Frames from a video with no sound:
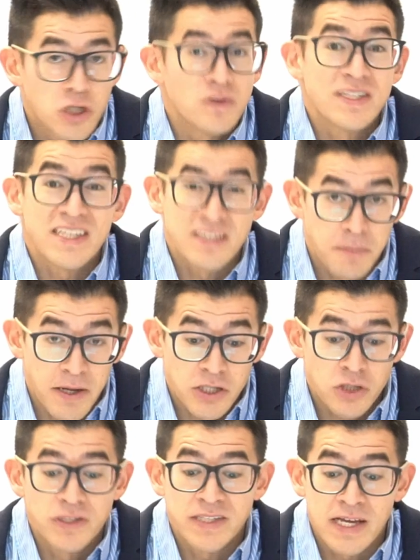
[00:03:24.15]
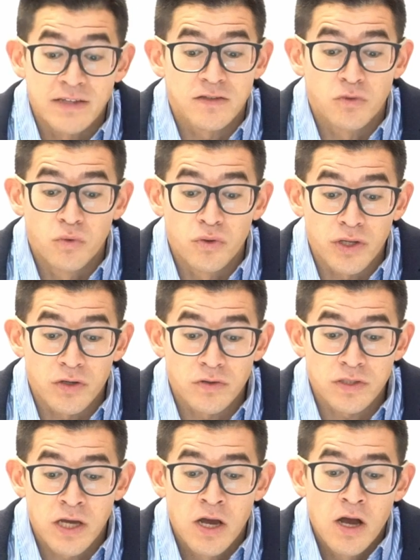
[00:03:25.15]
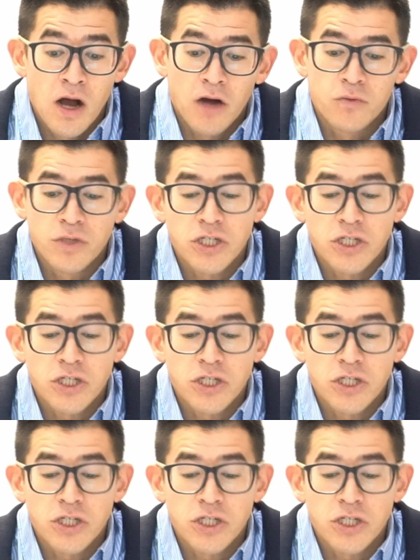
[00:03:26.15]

teachers and specialists and school leaders